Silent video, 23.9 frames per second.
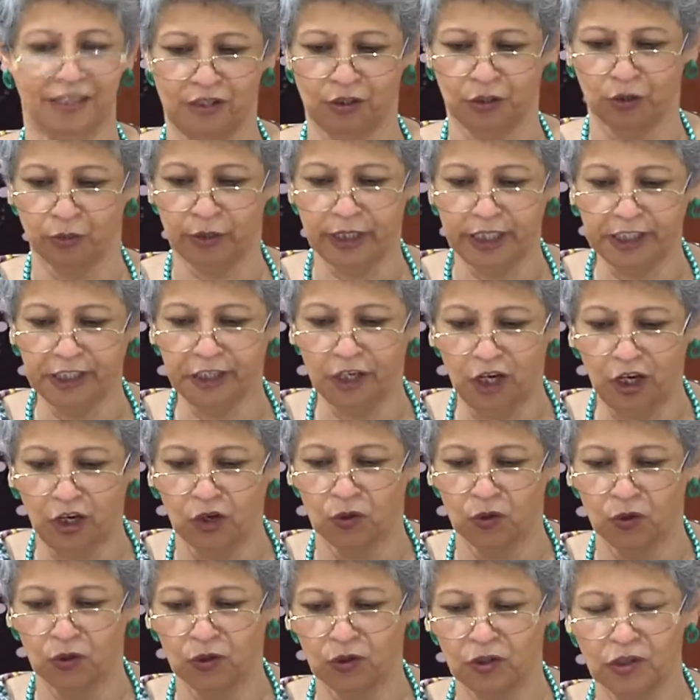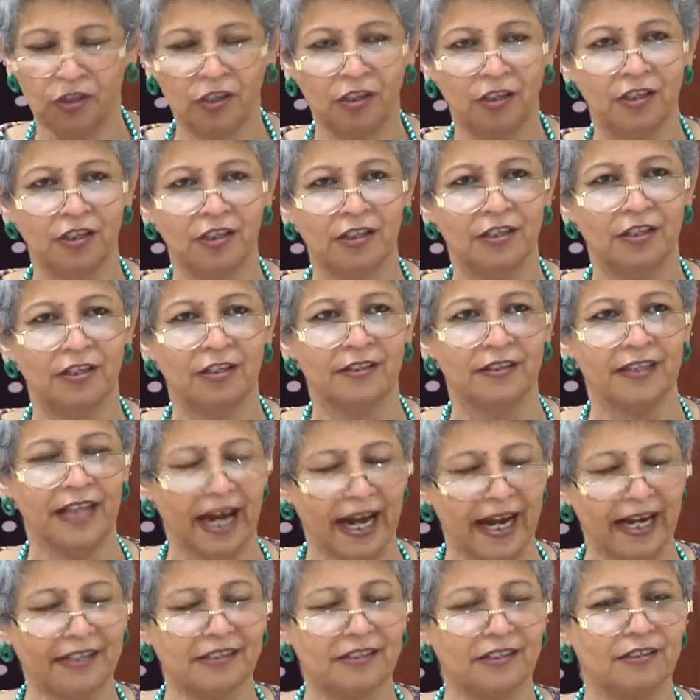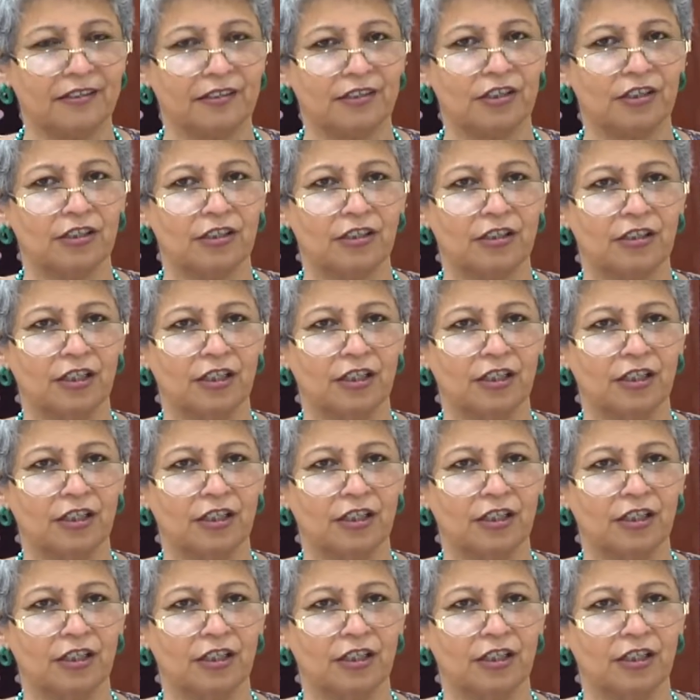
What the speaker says: We know that